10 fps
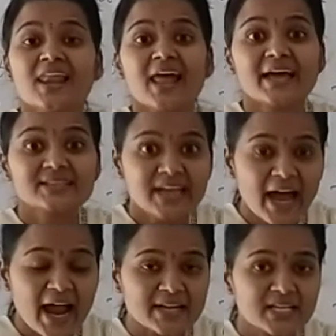Like
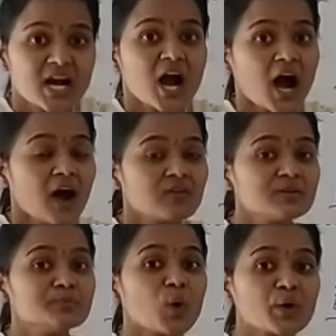that, our
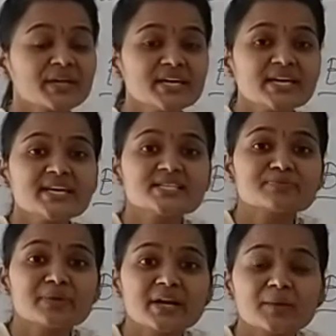body is
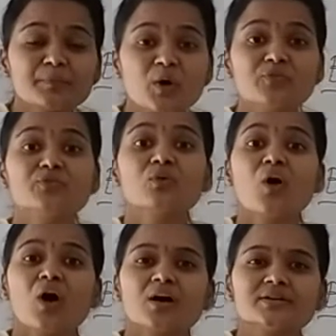made up of
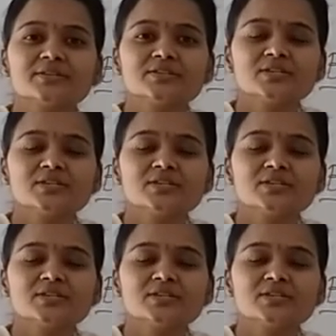what?